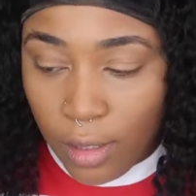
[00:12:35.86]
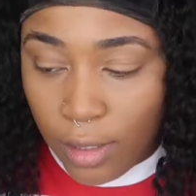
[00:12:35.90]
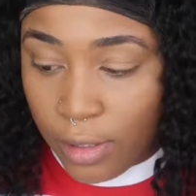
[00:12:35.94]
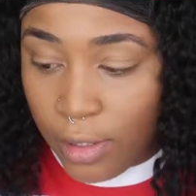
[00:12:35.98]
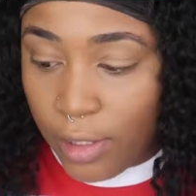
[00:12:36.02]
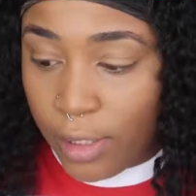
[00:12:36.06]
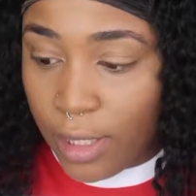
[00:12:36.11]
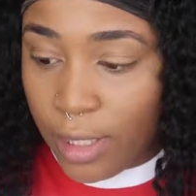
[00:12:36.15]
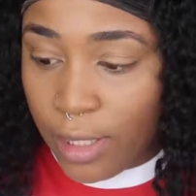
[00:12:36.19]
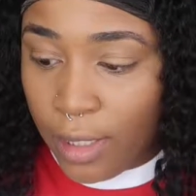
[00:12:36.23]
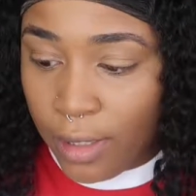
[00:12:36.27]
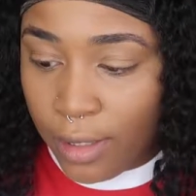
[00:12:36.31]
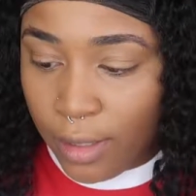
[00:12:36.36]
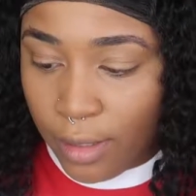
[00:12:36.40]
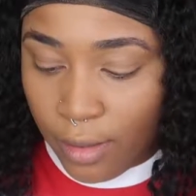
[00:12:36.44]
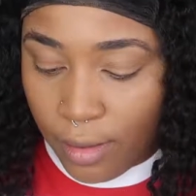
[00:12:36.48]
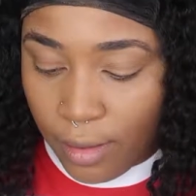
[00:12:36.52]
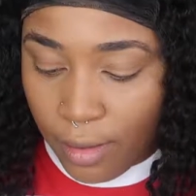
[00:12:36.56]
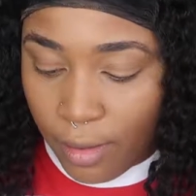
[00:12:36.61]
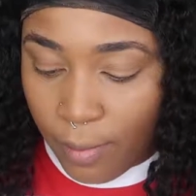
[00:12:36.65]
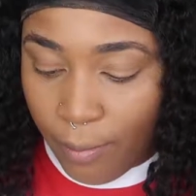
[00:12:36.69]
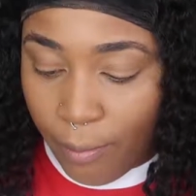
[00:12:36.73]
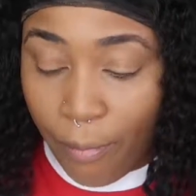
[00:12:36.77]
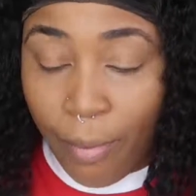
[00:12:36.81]
just
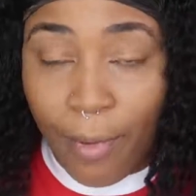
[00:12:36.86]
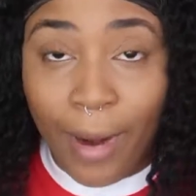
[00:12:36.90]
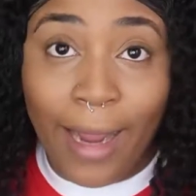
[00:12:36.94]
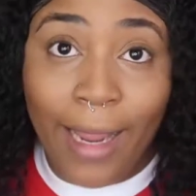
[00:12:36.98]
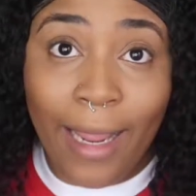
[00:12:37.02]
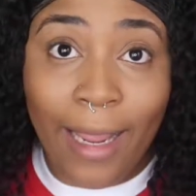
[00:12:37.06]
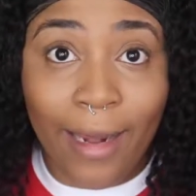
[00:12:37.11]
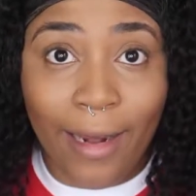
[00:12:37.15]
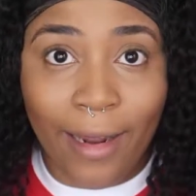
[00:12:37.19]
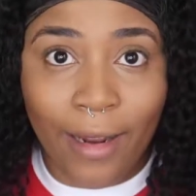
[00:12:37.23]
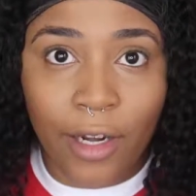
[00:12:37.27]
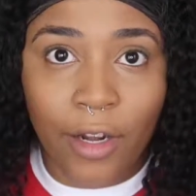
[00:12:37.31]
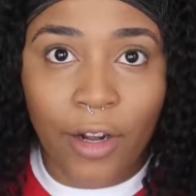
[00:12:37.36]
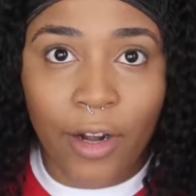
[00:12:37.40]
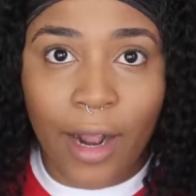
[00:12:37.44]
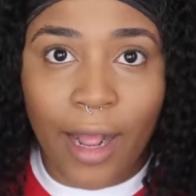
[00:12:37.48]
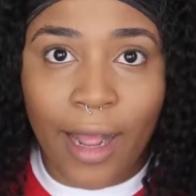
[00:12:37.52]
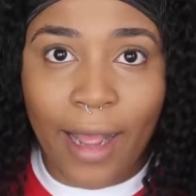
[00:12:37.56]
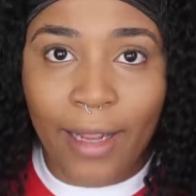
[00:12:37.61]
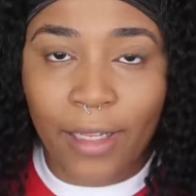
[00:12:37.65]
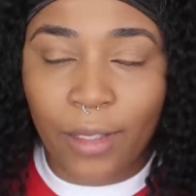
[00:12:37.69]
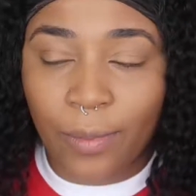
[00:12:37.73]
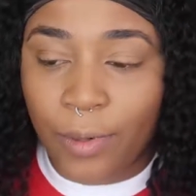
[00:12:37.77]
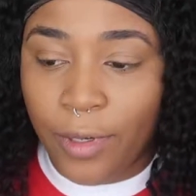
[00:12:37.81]
brighten under the
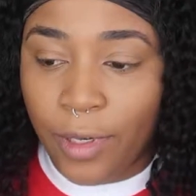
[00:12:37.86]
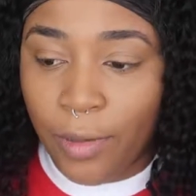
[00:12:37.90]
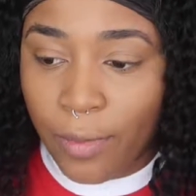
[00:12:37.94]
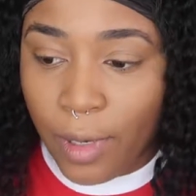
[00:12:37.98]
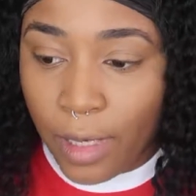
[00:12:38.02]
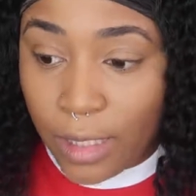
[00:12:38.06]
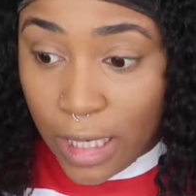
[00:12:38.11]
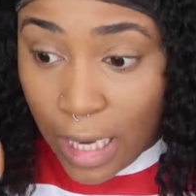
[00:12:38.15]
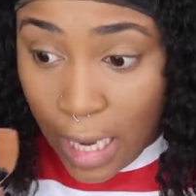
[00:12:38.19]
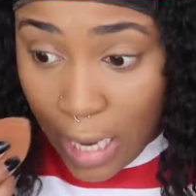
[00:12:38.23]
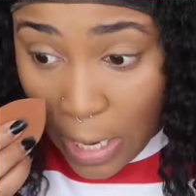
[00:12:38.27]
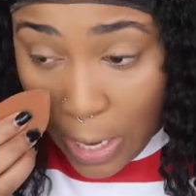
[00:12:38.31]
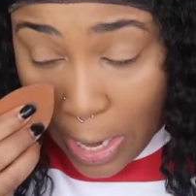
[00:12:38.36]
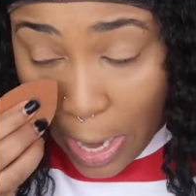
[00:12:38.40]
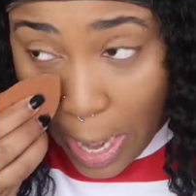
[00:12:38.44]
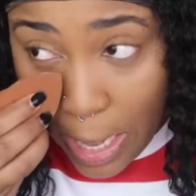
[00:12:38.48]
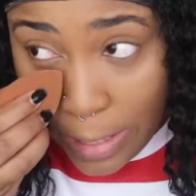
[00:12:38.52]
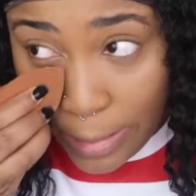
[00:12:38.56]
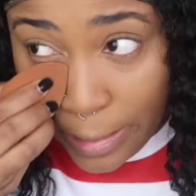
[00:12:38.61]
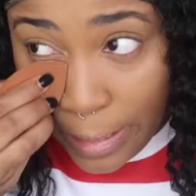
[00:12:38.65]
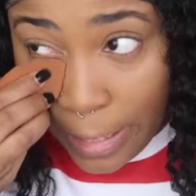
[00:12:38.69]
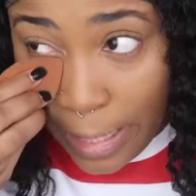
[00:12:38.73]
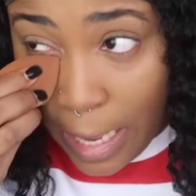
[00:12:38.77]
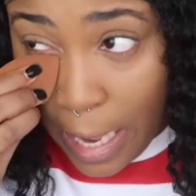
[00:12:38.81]
eyes pretty much, and
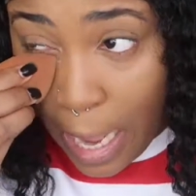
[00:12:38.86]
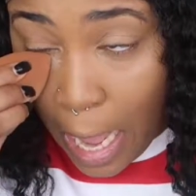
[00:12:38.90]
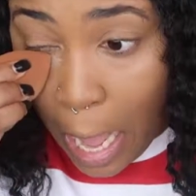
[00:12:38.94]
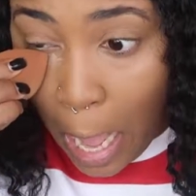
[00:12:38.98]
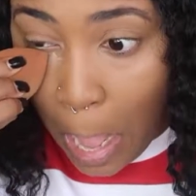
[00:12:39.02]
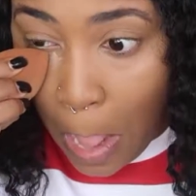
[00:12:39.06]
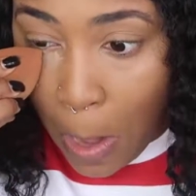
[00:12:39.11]
that's it.